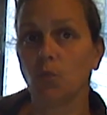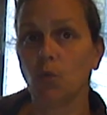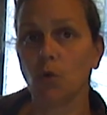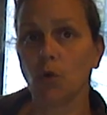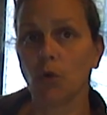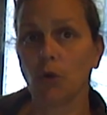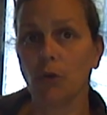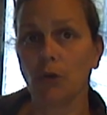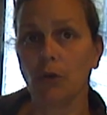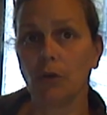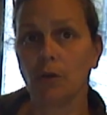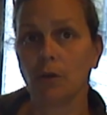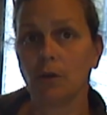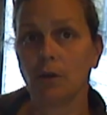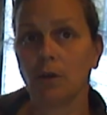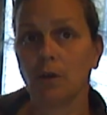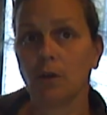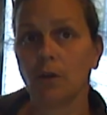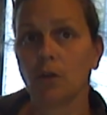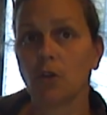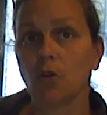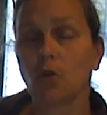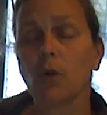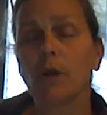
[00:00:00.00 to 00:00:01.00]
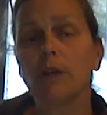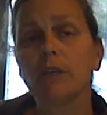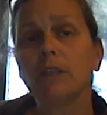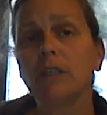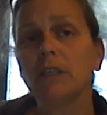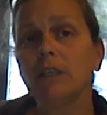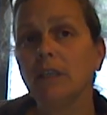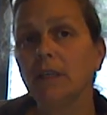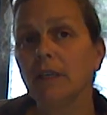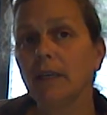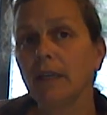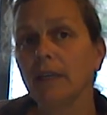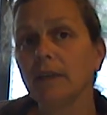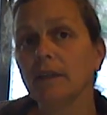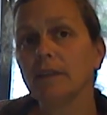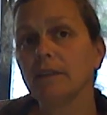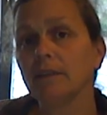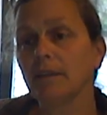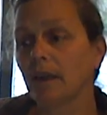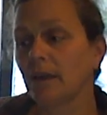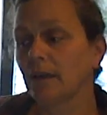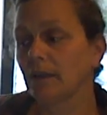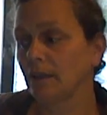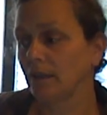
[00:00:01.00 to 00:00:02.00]
more quickly
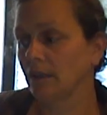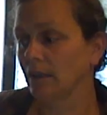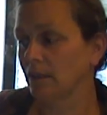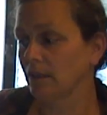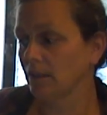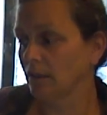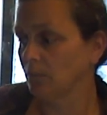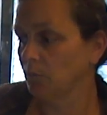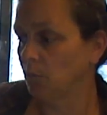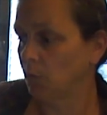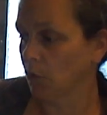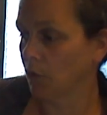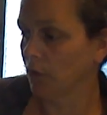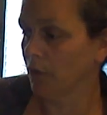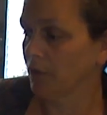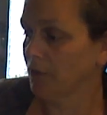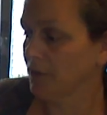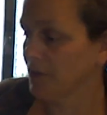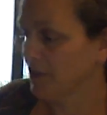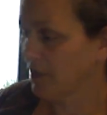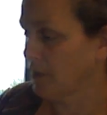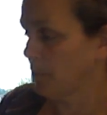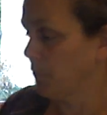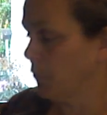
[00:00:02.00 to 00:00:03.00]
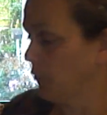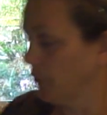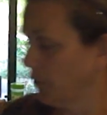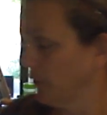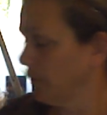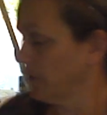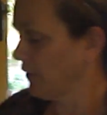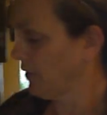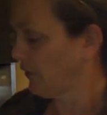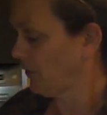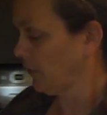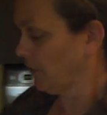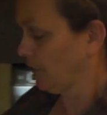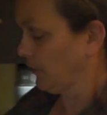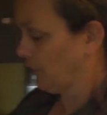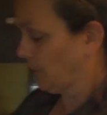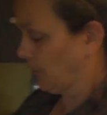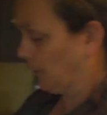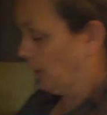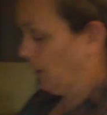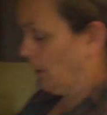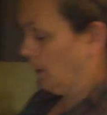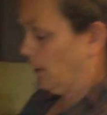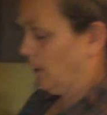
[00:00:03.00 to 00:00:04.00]
and I think more supple. This
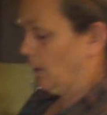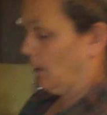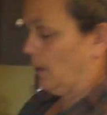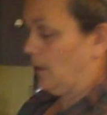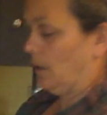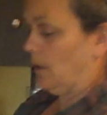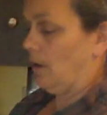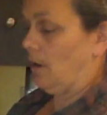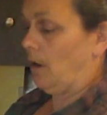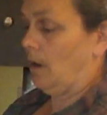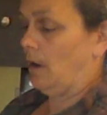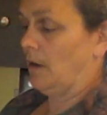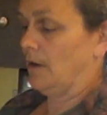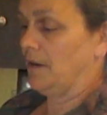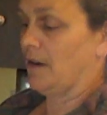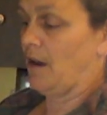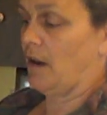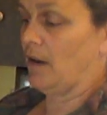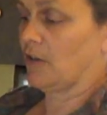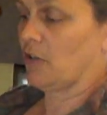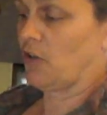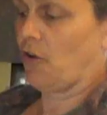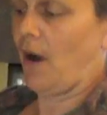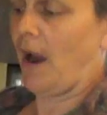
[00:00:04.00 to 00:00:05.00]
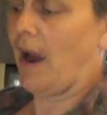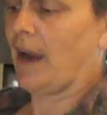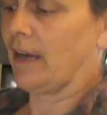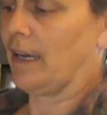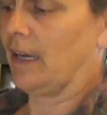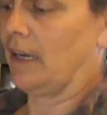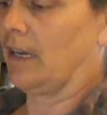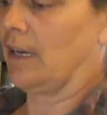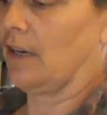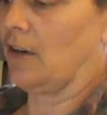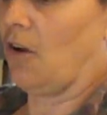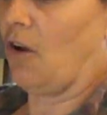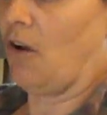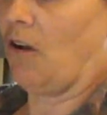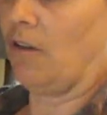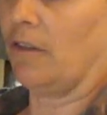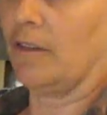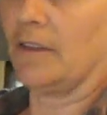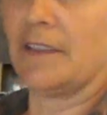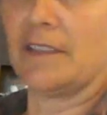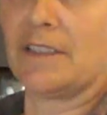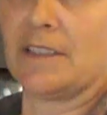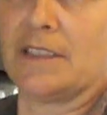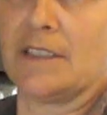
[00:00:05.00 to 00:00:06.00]
is not cracking at
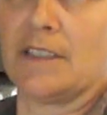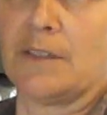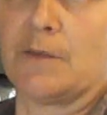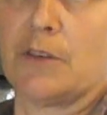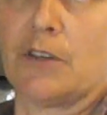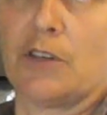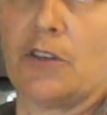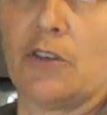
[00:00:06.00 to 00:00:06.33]
all. This is